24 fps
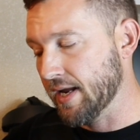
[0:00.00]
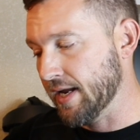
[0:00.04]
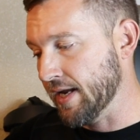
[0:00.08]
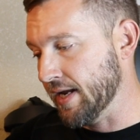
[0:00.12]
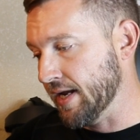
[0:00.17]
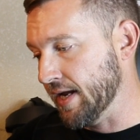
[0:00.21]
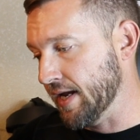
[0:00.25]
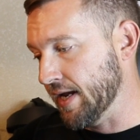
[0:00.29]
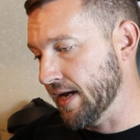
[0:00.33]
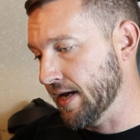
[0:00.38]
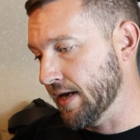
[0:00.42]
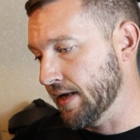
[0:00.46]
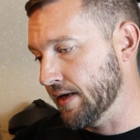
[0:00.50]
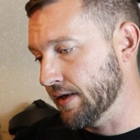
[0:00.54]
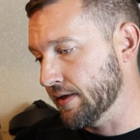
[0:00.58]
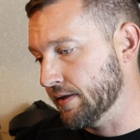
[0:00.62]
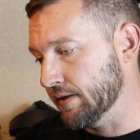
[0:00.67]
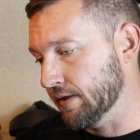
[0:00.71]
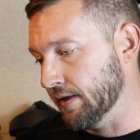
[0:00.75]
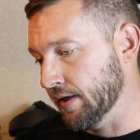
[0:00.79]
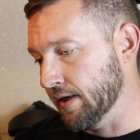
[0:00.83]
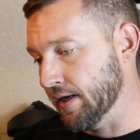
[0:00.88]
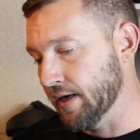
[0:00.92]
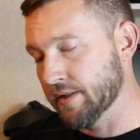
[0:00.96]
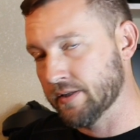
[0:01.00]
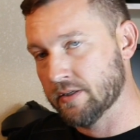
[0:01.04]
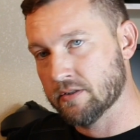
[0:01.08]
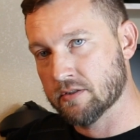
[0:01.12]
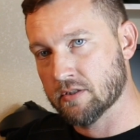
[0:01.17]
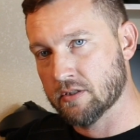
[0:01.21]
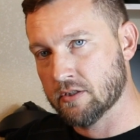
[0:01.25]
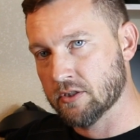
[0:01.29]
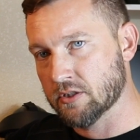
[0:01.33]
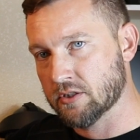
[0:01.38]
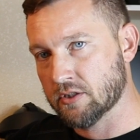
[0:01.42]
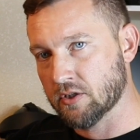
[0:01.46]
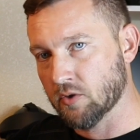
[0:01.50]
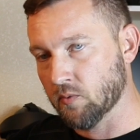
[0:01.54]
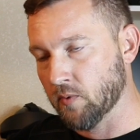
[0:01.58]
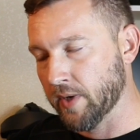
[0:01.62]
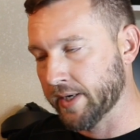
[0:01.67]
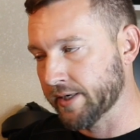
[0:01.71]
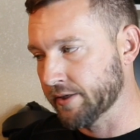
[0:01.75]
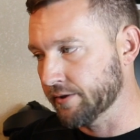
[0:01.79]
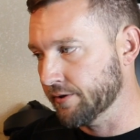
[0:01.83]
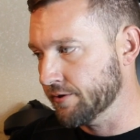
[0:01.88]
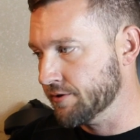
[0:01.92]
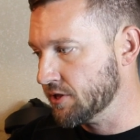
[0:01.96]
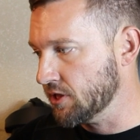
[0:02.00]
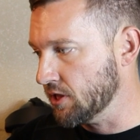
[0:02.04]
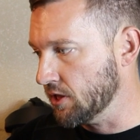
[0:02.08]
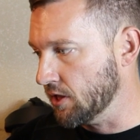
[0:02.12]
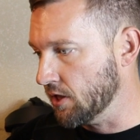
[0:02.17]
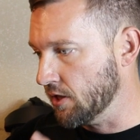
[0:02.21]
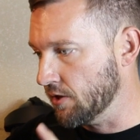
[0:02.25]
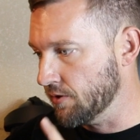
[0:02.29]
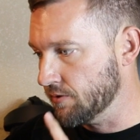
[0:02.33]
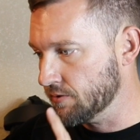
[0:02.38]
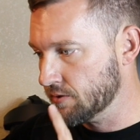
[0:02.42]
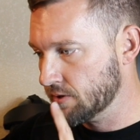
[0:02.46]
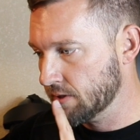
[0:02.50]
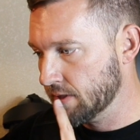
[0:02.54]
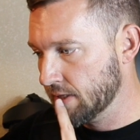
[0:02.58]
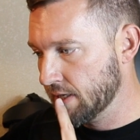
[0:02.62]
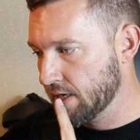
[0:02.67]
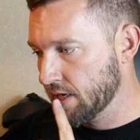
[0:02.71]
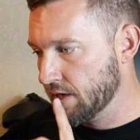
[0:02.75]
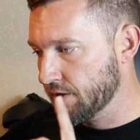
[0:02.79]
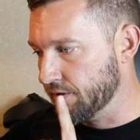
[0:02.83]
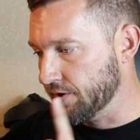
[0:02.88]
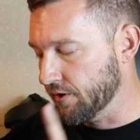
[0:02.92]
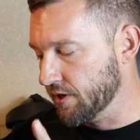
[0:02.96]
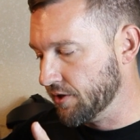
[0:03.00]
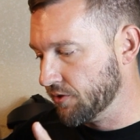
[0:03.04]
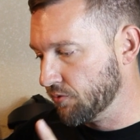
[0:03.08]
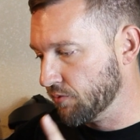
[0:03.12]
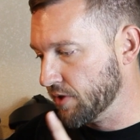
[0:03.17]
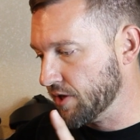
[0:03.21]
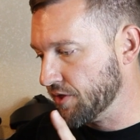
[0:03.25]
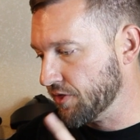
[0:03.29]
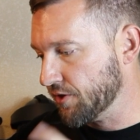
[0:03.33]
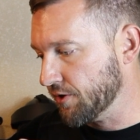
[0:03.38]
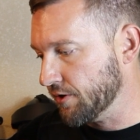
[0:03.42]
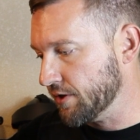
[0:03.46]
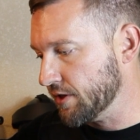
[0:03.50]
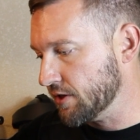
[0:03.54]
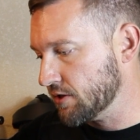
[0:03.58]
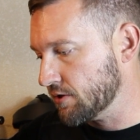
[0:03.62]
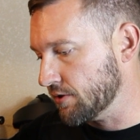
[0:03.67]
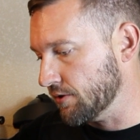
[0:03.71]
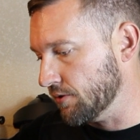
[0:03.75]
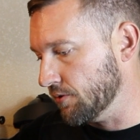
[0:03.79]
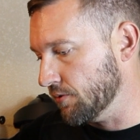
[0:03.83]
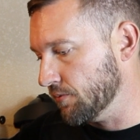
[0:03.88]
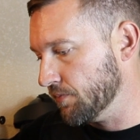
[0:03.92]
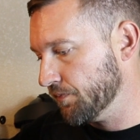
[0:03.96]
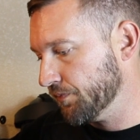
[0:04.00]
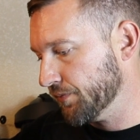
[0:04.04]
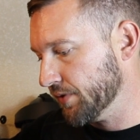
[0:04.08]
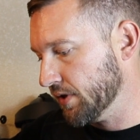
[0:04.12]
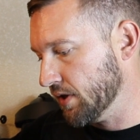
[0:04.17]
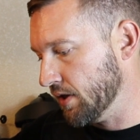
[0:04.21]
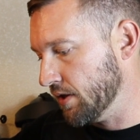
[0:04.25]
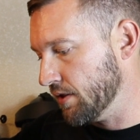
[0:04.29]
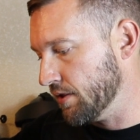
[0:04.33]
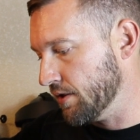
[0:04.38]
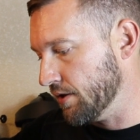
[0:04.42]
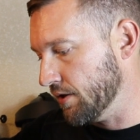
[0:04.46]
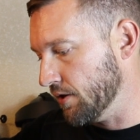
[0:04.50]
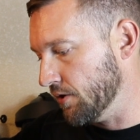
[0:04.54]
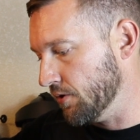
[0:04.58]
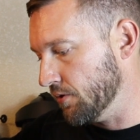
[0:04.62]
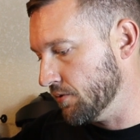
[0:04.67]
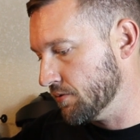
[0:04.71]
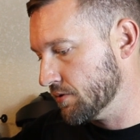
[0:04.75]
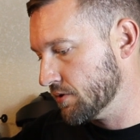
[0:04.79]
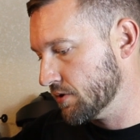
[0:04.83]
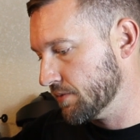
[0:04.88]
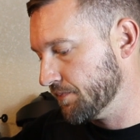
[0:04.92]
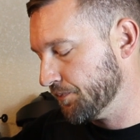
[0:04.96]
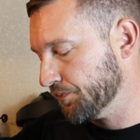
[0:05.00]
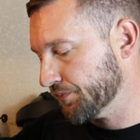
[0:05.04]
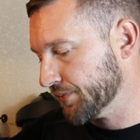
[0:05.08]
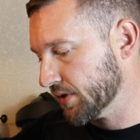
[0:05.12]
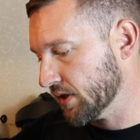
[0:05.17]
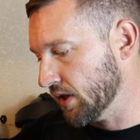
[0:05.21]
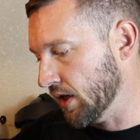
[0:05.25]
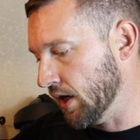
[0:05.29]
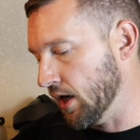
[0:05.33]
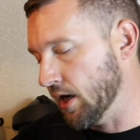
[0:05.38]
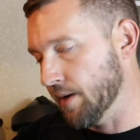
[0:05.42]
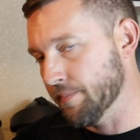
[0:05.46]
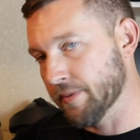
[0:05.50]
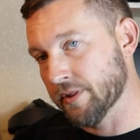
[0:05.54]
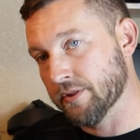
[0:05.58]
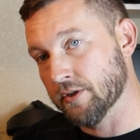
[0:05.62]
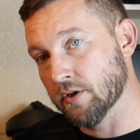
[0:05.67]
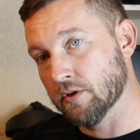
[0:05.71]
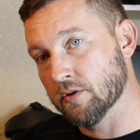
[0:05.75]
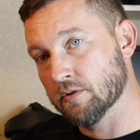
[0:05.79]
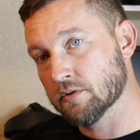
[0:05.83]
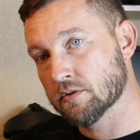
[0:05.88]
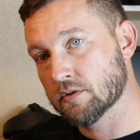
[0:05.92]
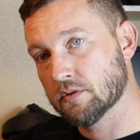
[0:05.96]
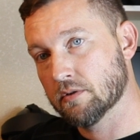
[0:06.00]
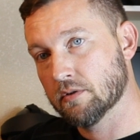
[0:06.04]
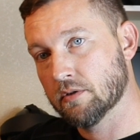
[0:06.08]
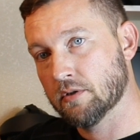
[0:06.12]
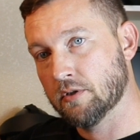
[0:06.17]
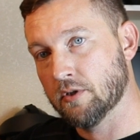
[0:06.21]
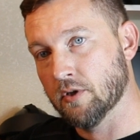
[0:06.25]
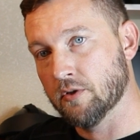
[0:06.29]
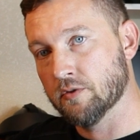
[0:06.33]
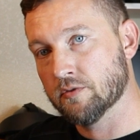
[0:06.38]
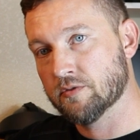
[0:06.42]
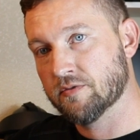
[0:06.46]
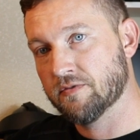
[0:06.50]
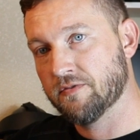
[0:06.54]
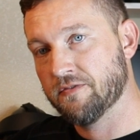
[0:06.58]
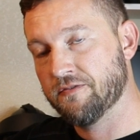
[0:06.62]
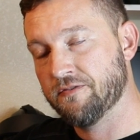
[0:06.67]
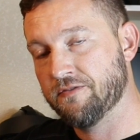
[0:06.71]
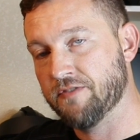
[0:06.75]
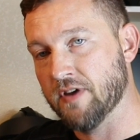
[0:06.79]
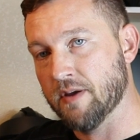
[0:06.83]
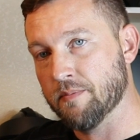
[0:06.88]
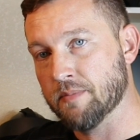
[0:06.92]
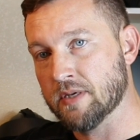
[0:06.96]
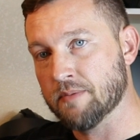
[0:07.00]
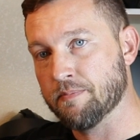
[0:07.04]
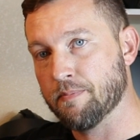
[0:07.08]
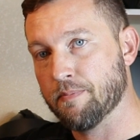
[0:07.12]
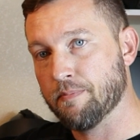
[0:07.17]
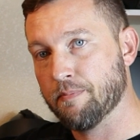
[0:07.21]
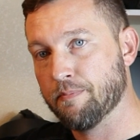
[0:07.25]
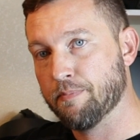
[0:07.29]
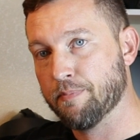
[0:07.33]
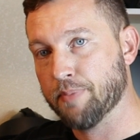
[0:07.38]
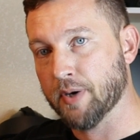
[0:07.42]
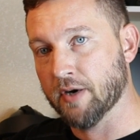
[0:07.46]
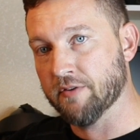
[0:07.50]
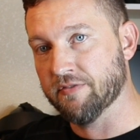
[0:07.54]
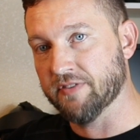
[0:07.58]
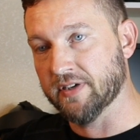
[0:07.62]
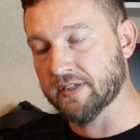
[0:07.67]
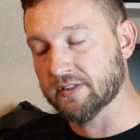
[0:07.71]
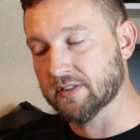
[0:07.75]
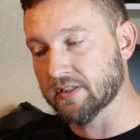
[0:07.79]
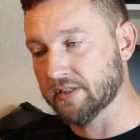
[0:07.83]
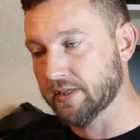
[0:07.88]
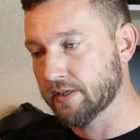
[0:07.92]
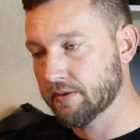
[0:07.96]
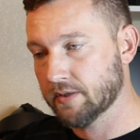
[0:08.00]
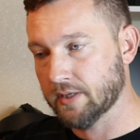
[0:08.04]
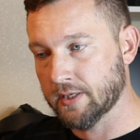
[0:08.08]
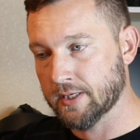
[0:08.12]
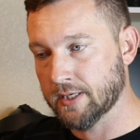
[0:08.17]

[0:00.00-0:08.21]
and these are just their regular chinos, 33, 32 in those, and those fit me perfectly.